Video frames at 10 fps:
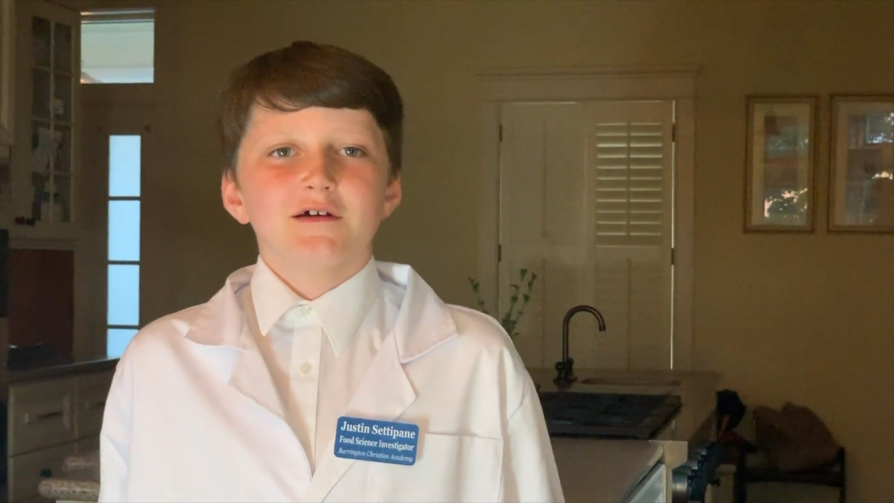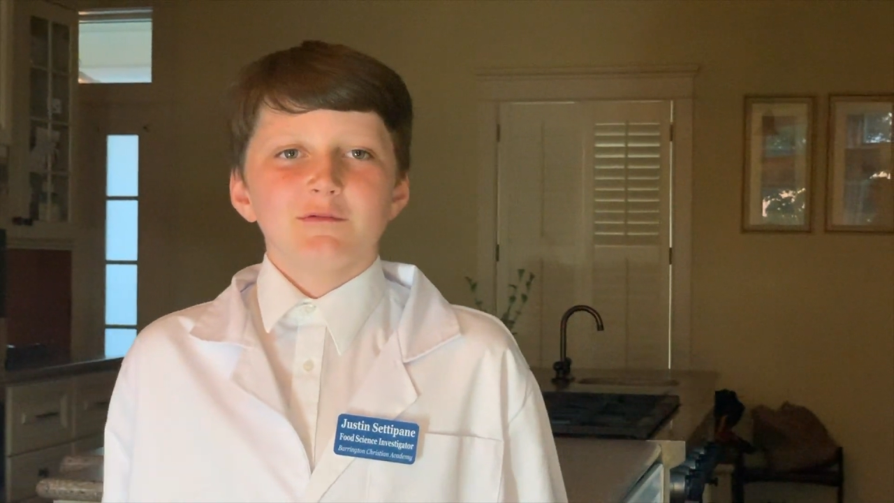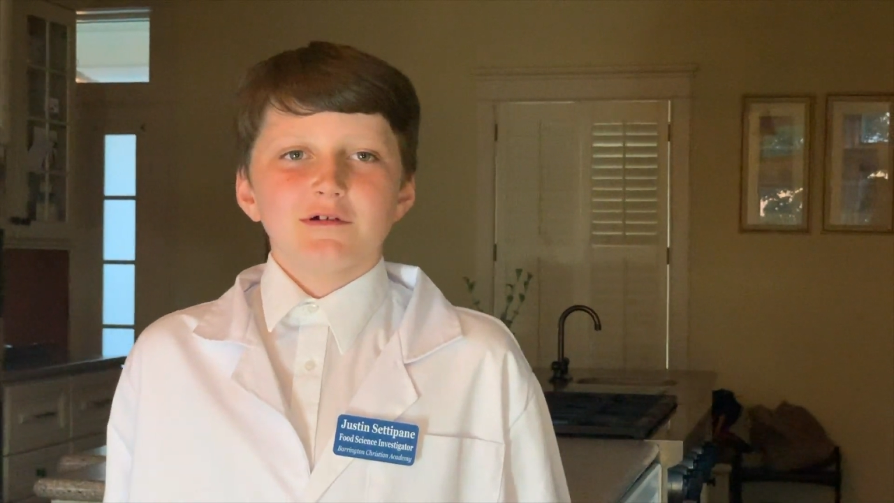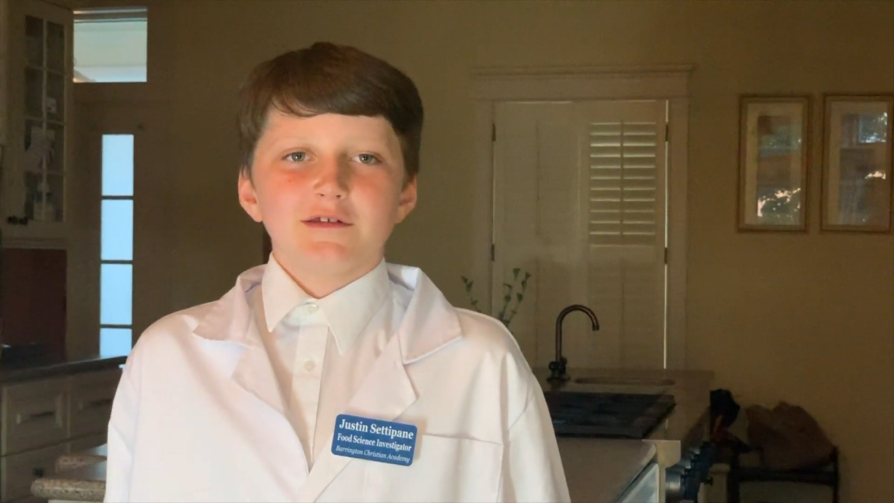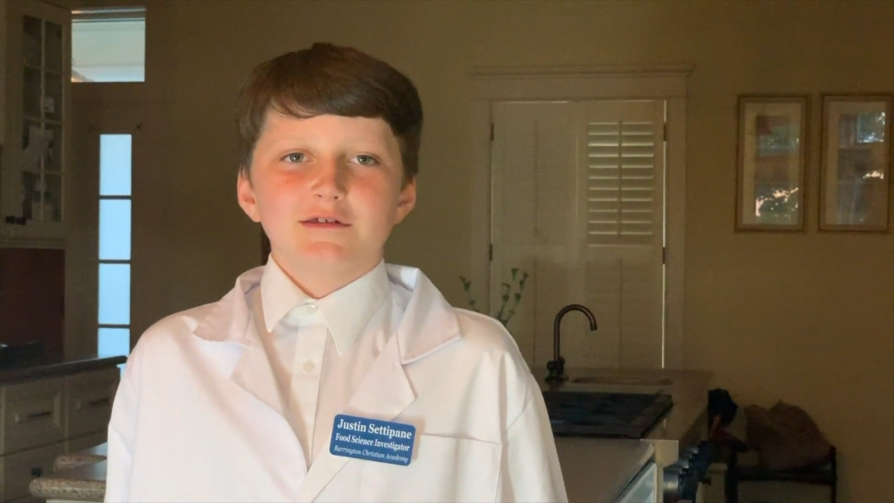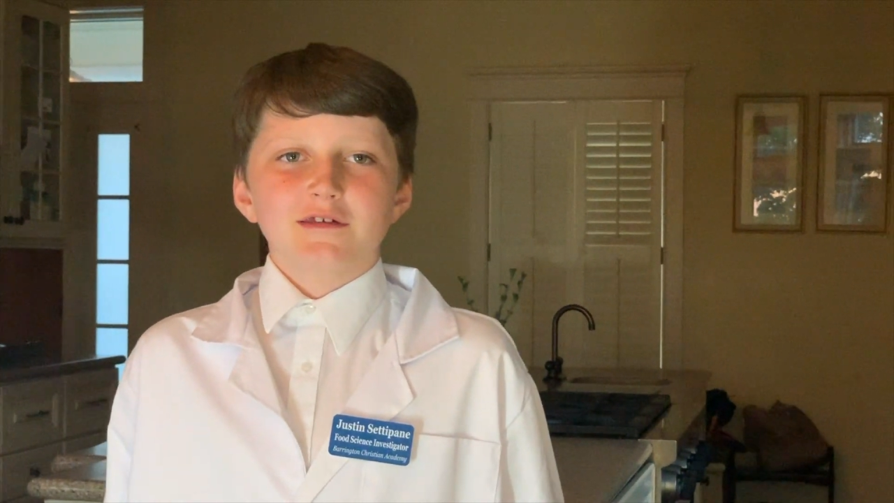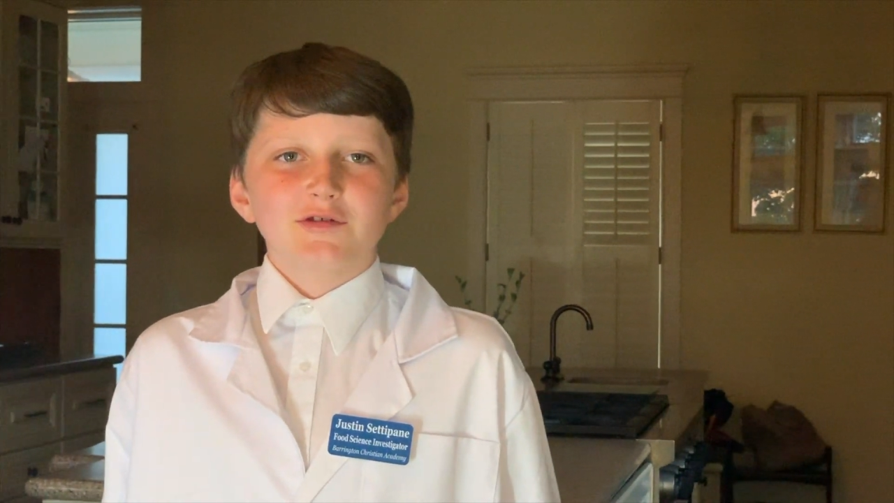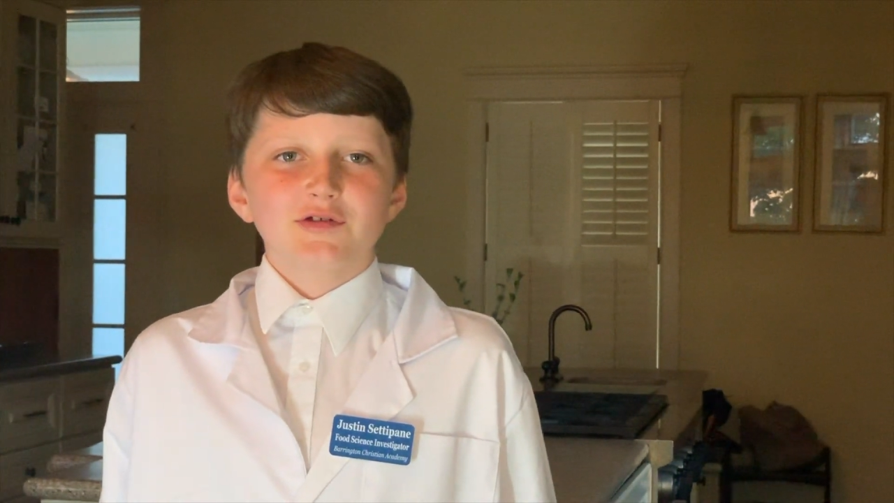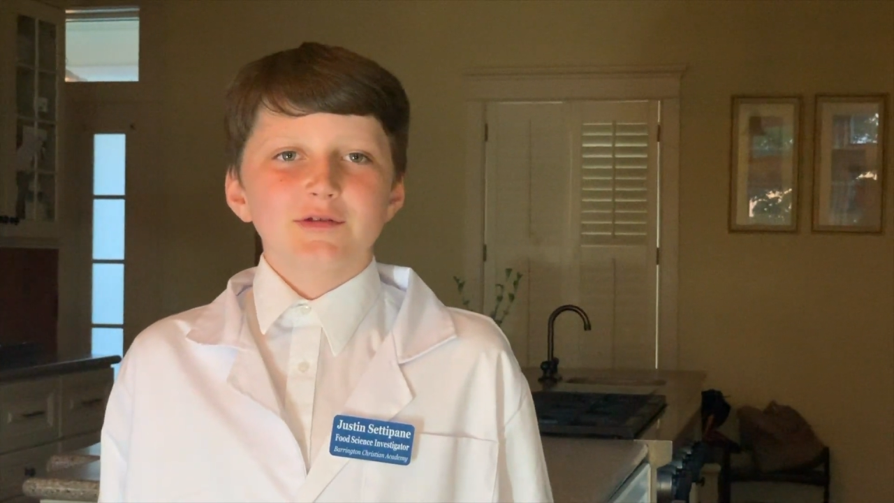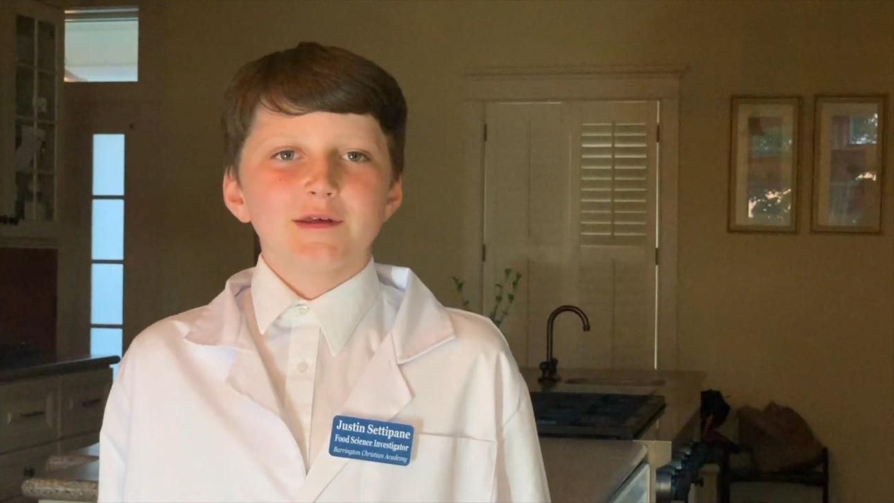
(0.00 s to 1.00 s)
will
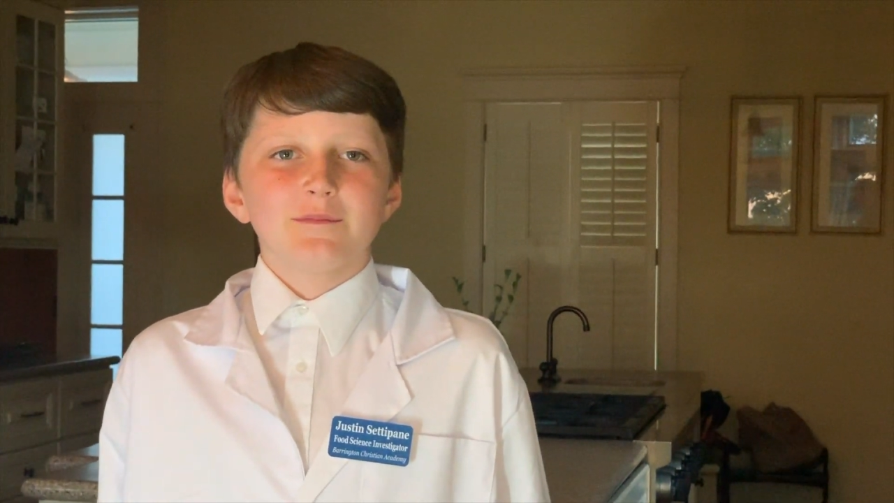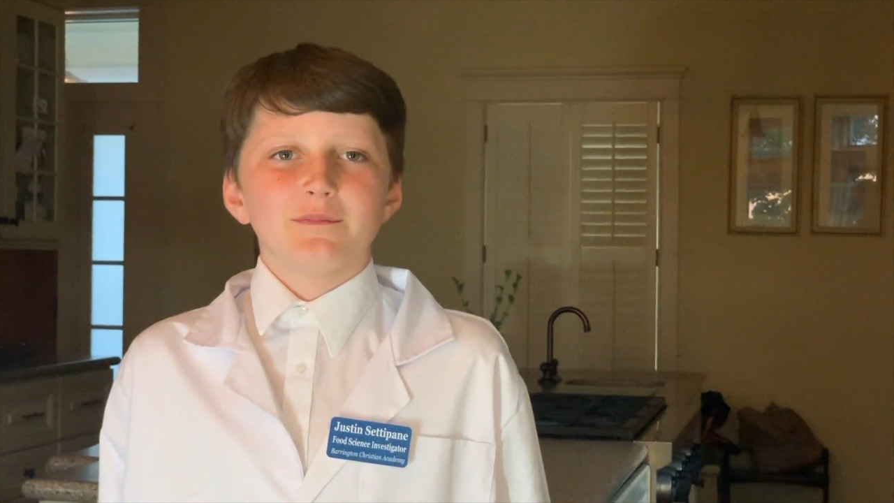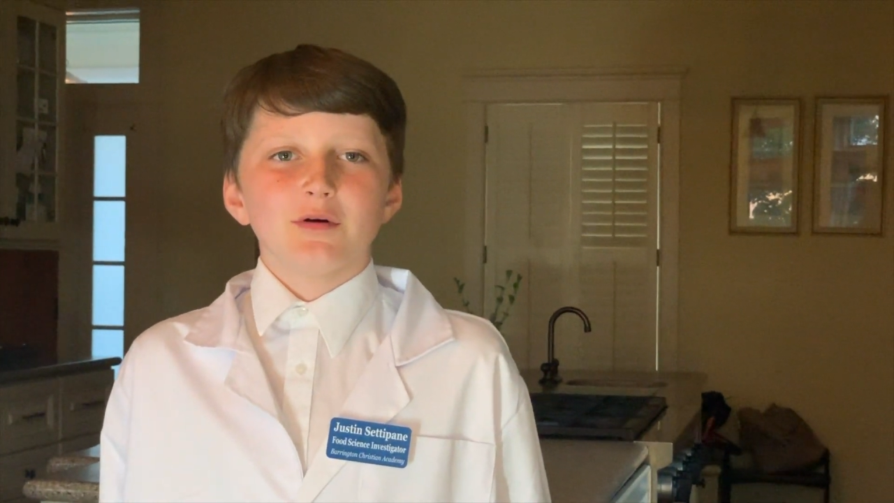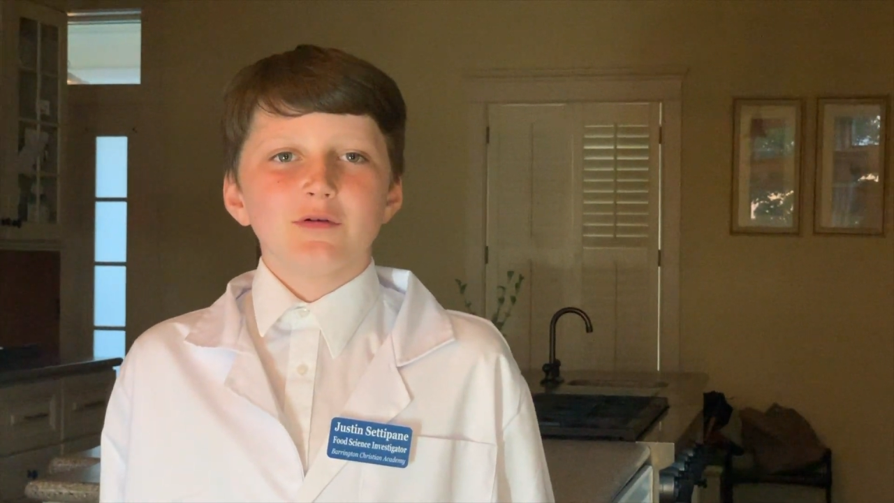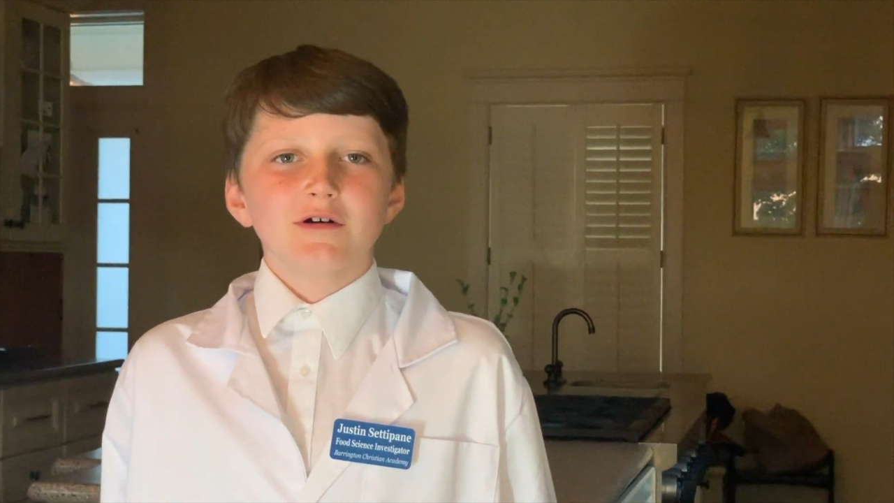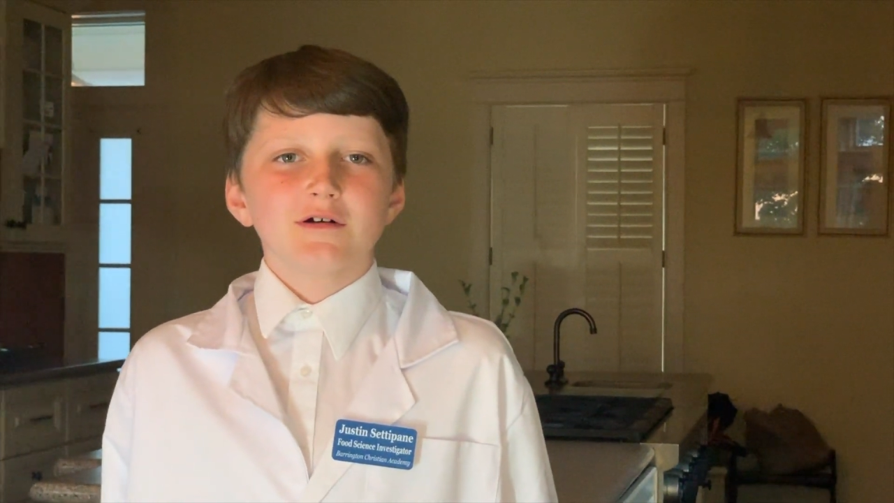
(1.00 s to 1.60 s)
essentially poke